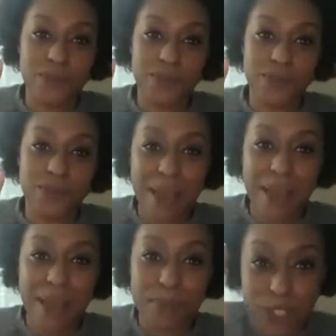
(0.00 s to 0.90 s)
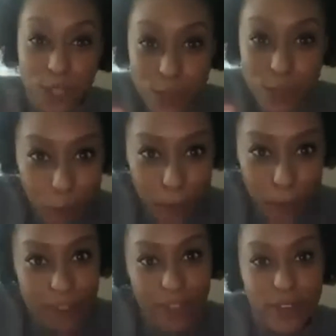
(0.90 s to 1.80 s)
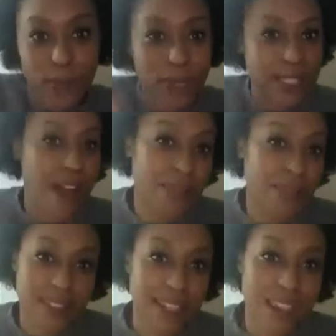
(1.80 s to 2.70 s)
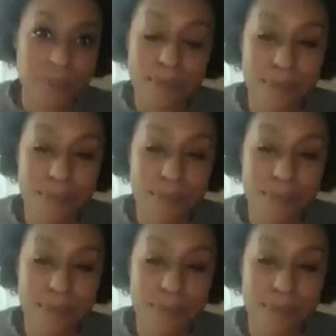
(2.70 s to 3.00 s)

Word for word: that Me Too moment for you is not the same as